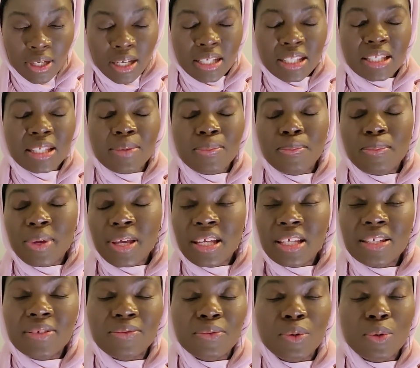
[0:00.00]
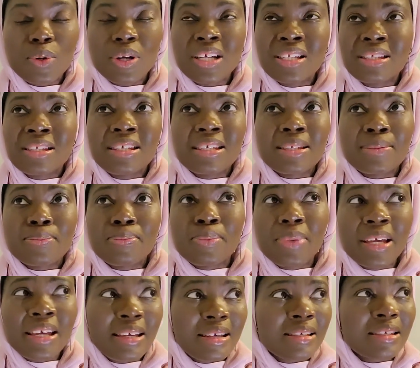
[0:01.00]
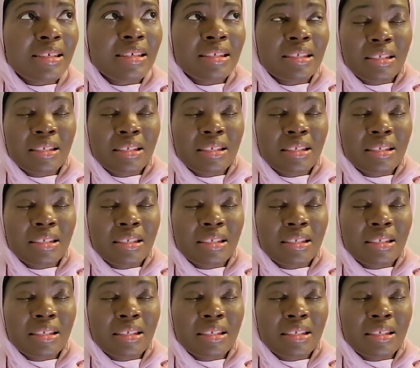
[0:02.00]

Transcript: it's peaceful, it's this peace,